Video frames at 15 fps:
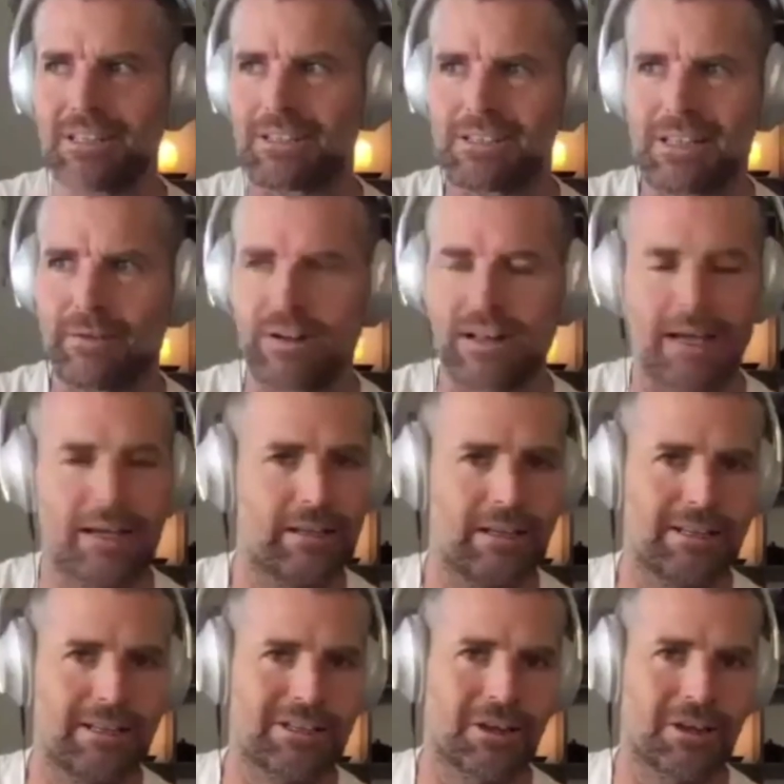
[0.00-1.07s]
7, 8
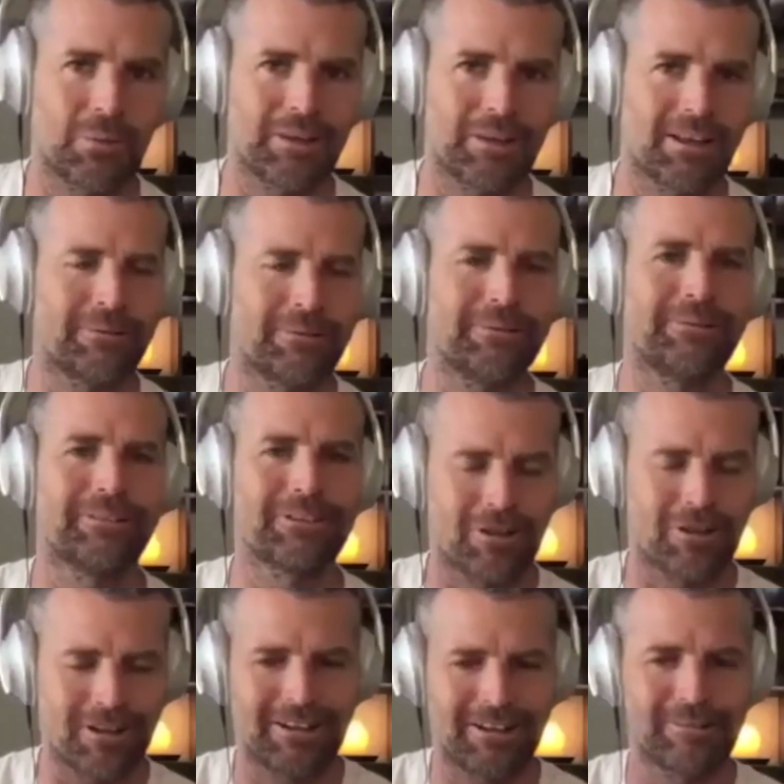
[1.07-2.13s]
years ago when they were trying
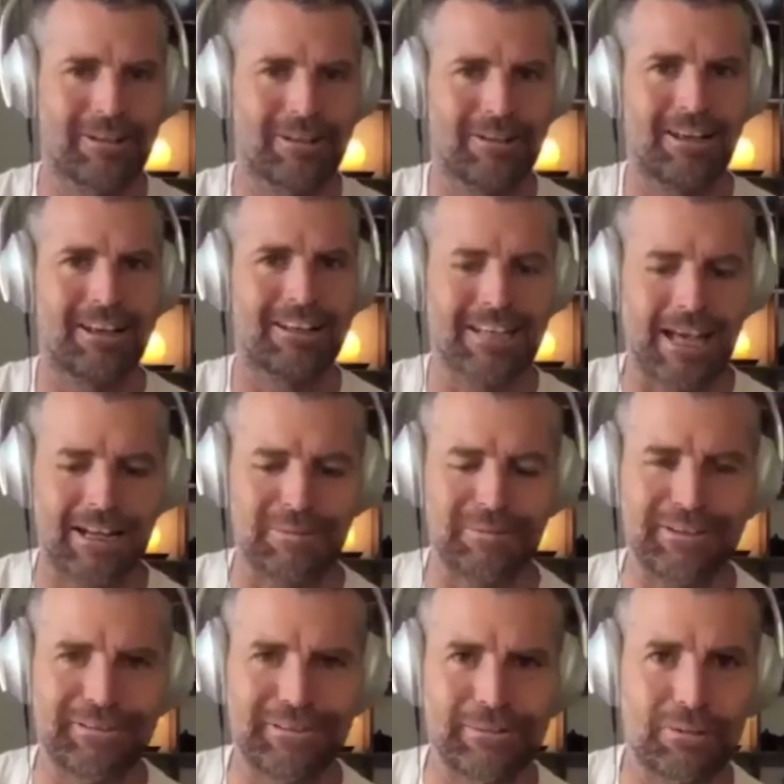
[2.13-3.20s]
to attack me
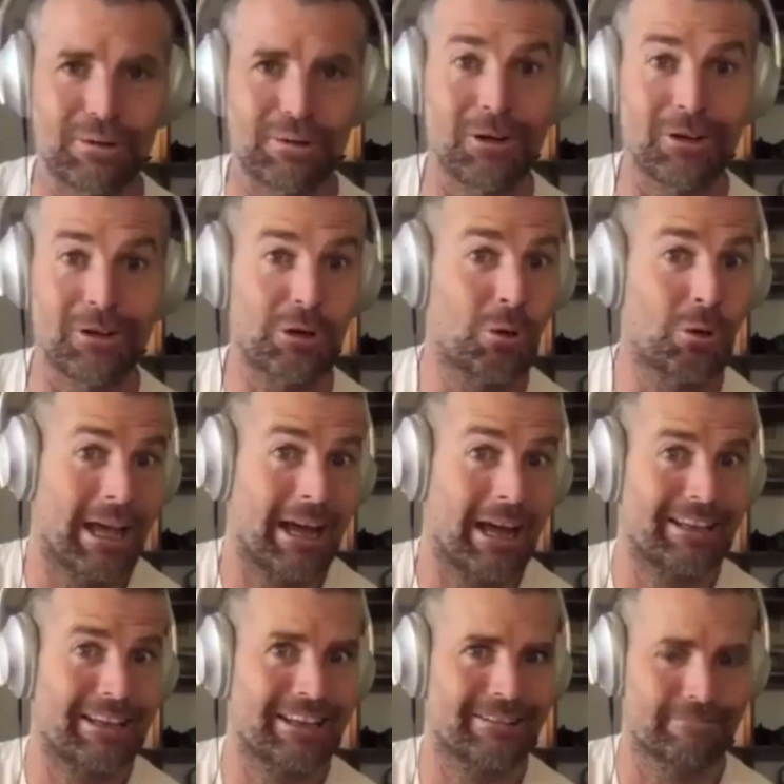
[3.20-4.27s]
for promoting
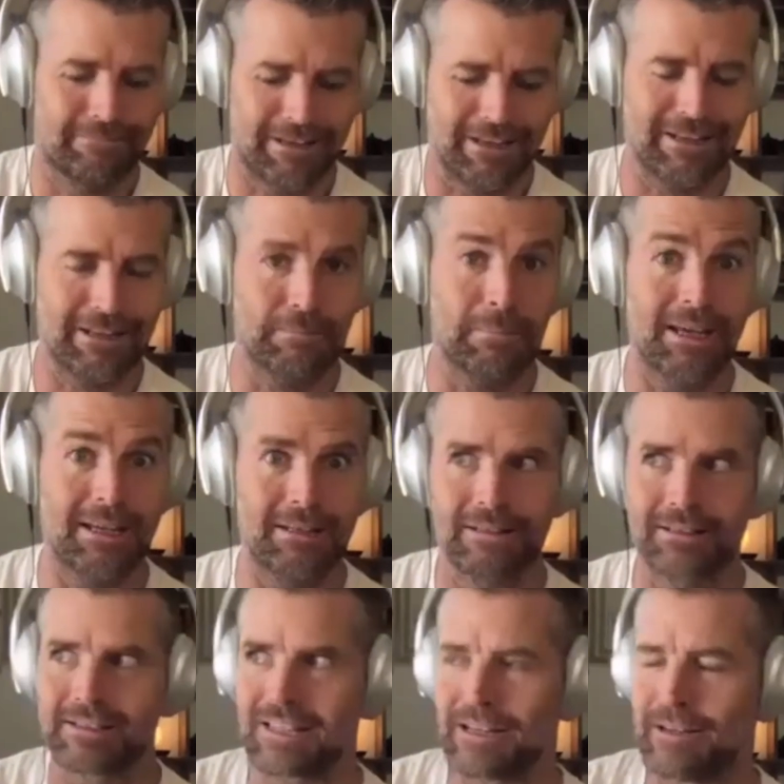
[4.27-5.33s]
organic and eating meat and
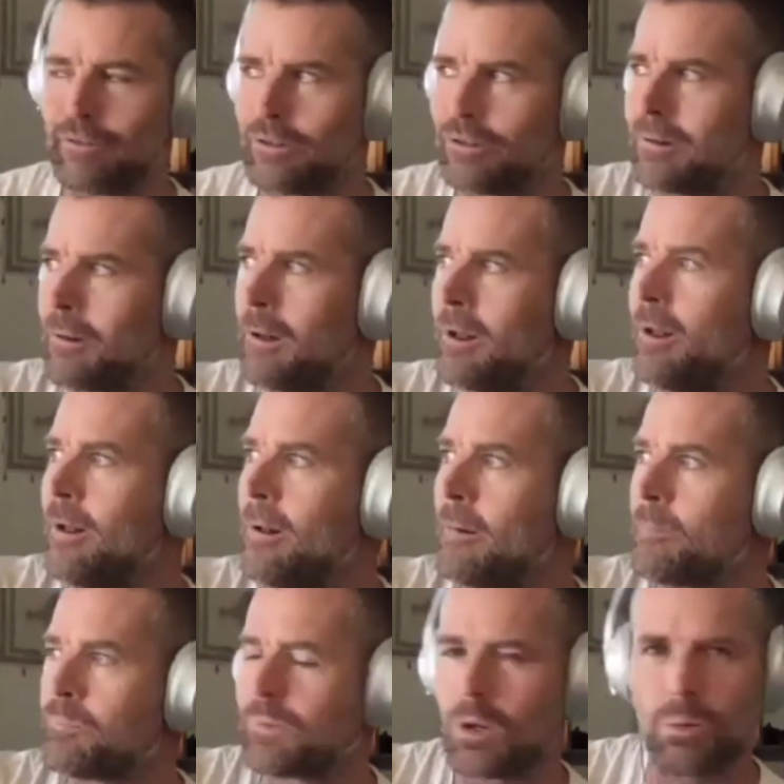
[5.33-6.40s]
seafood,
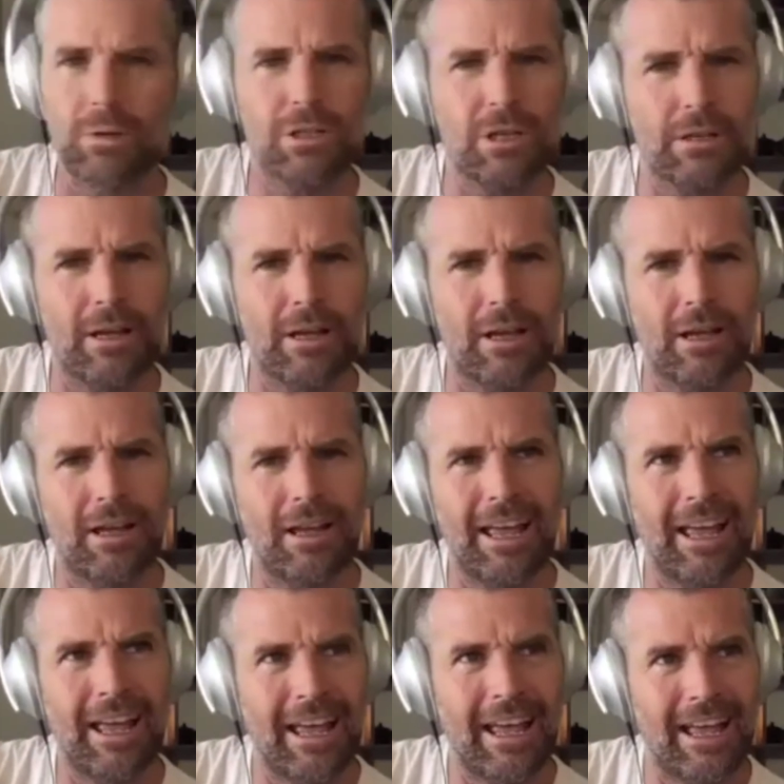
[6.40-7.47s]
which
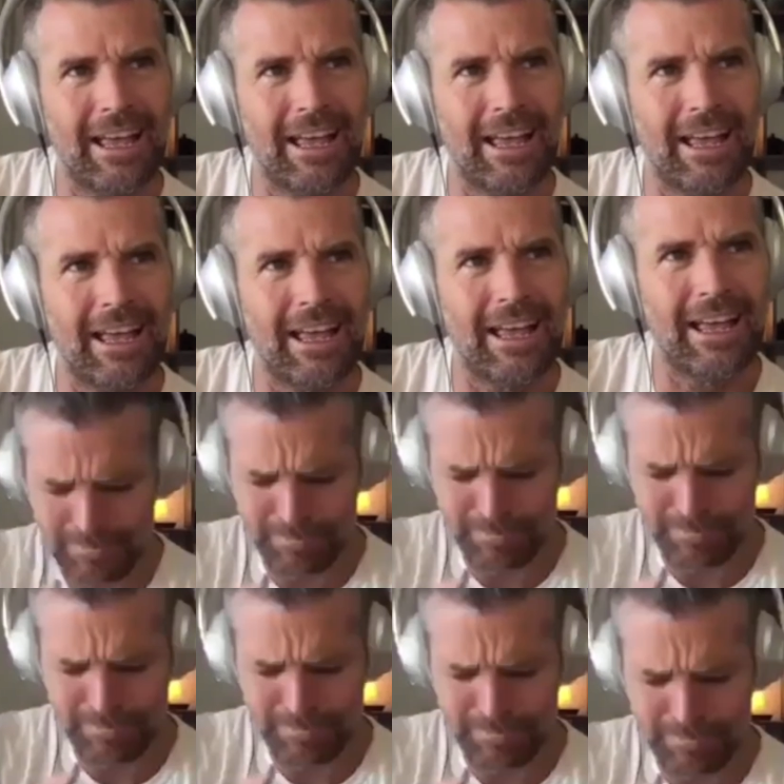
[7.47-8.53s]
deep
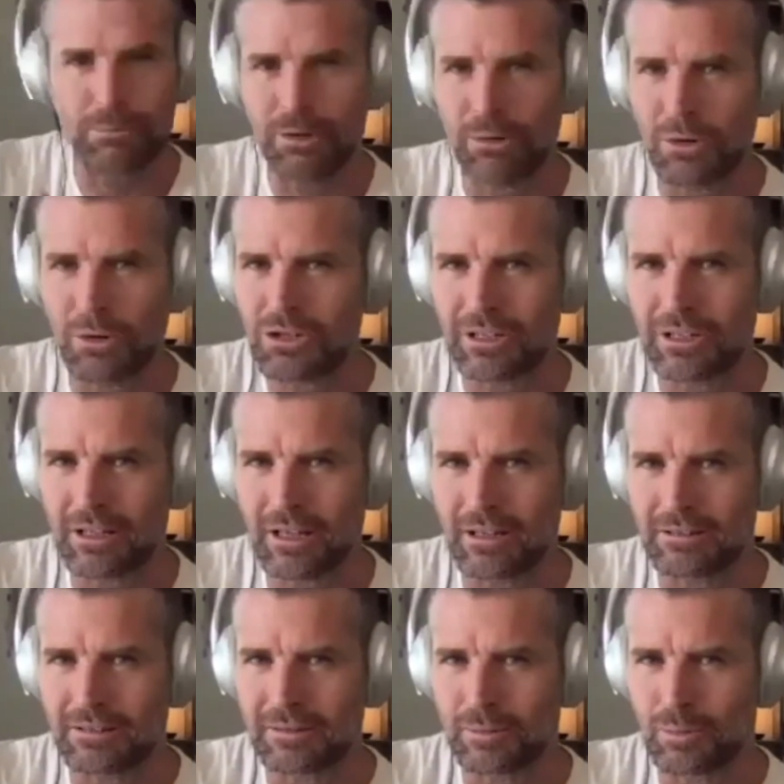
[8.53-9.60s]
down, someone watching
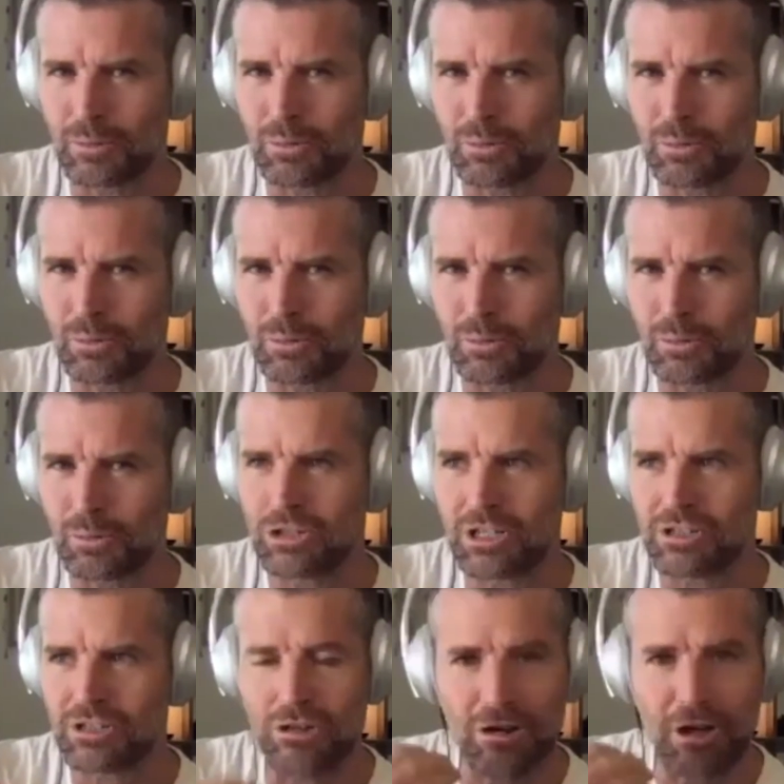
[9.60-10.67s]
that would
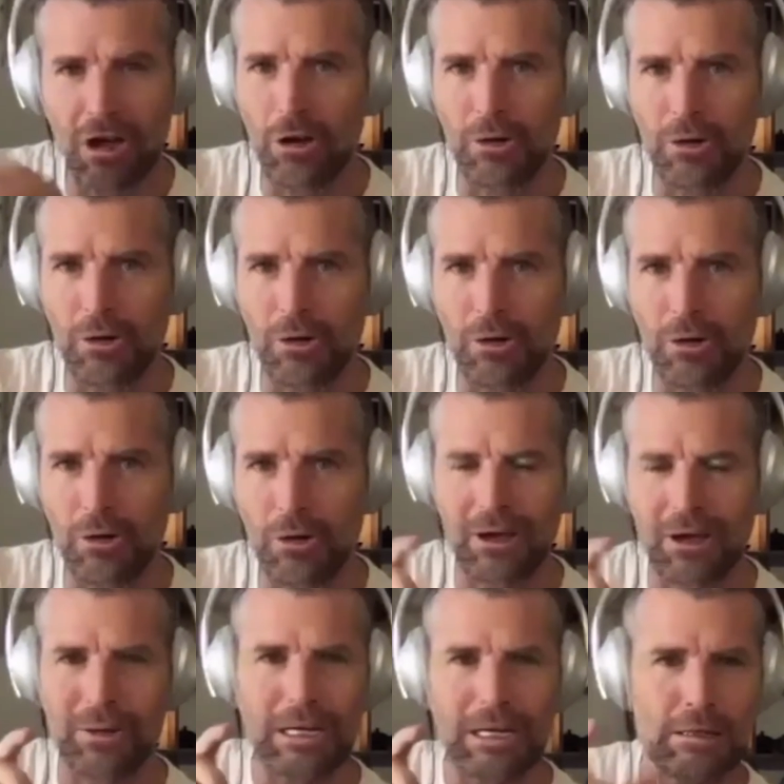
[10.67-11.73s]
just know, whether they
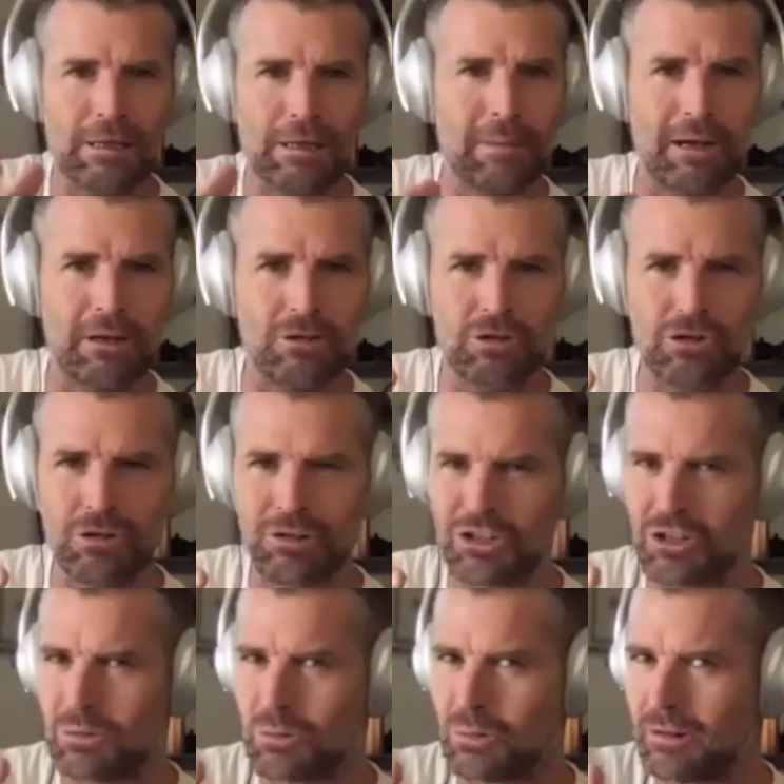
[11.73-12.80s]
know anything about
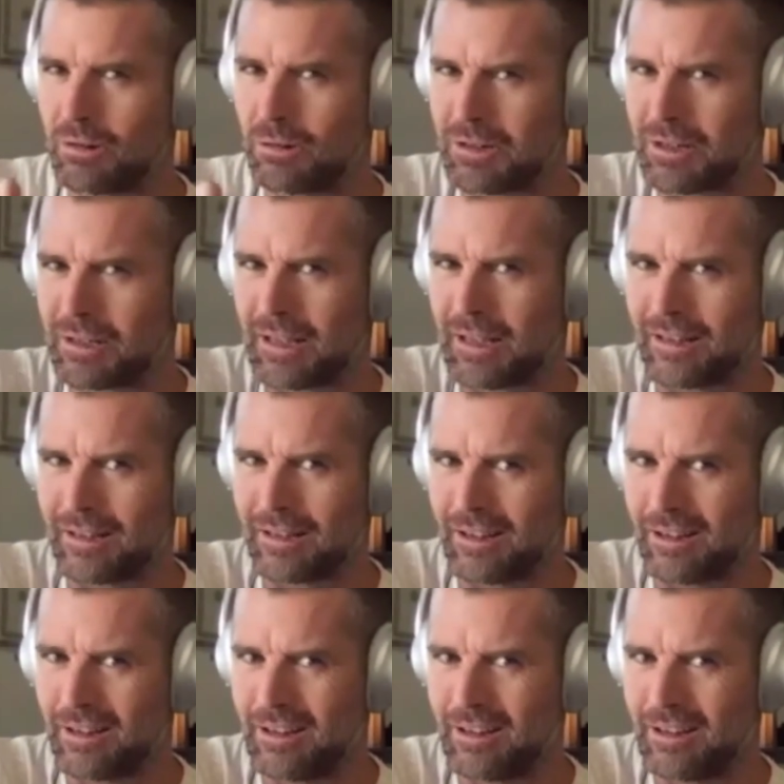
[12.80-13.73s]
nutrition, would look at that and go,